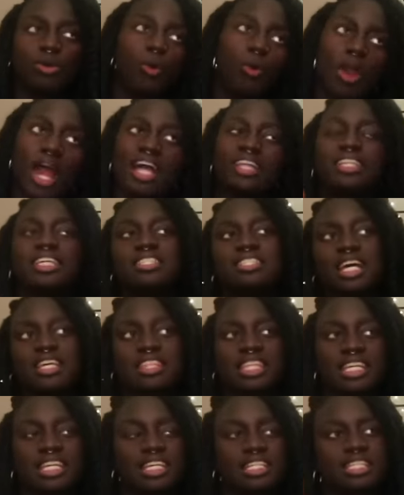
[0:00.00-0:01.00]
or at least
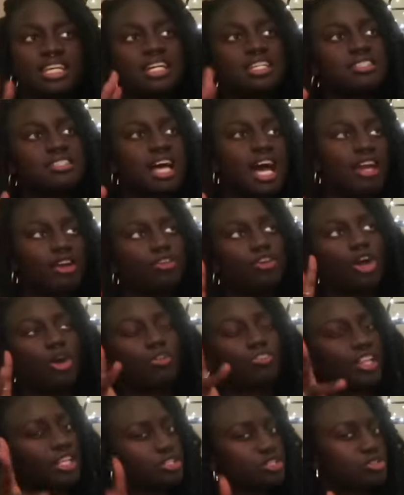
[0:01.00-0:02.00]
I think it does. I don't
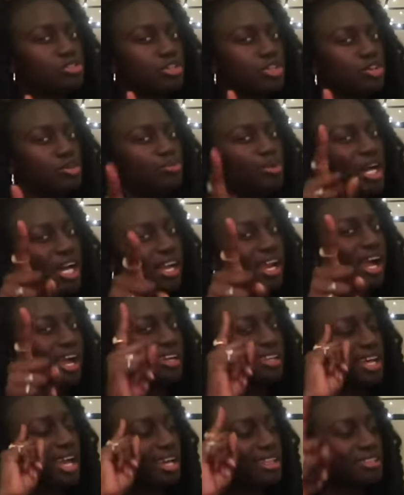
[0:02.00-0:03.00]
know if that's true, but
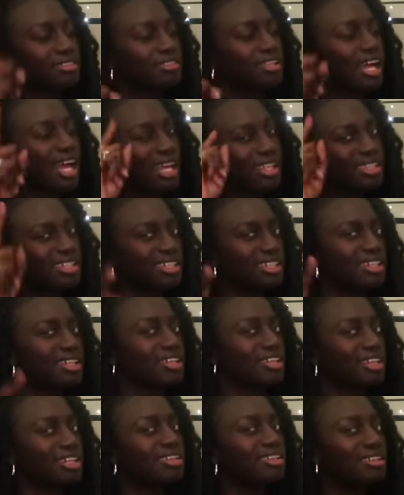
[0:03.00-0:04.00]
I think
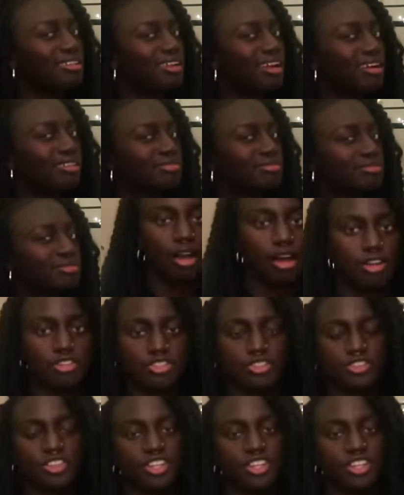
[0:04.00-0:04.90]
it could, you know? Also,